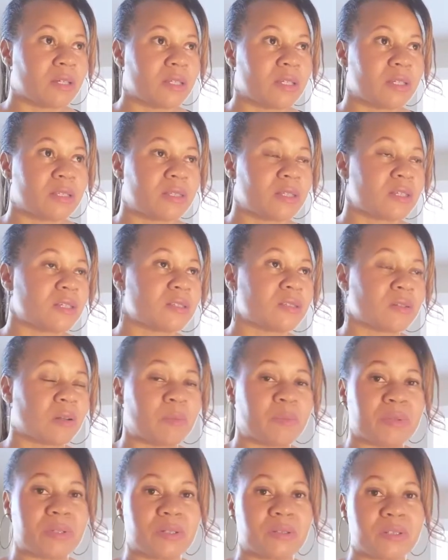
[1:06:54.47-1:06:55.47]
any of this or
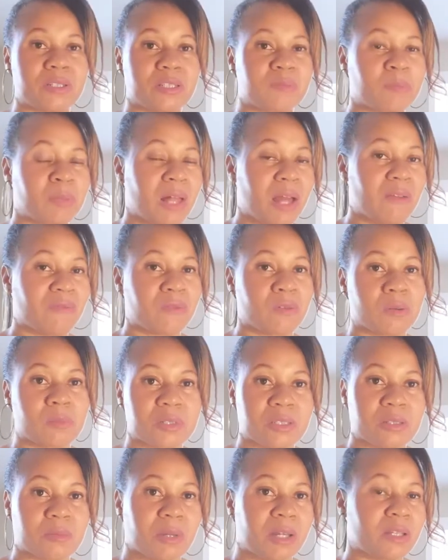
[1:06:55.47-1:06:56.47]
been on his platform
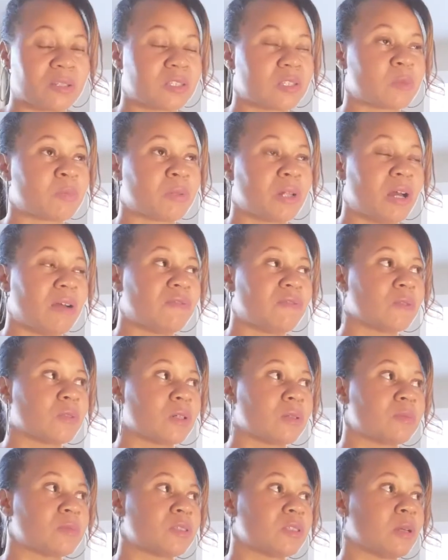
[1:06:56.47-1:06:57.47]
or somebody else's platform.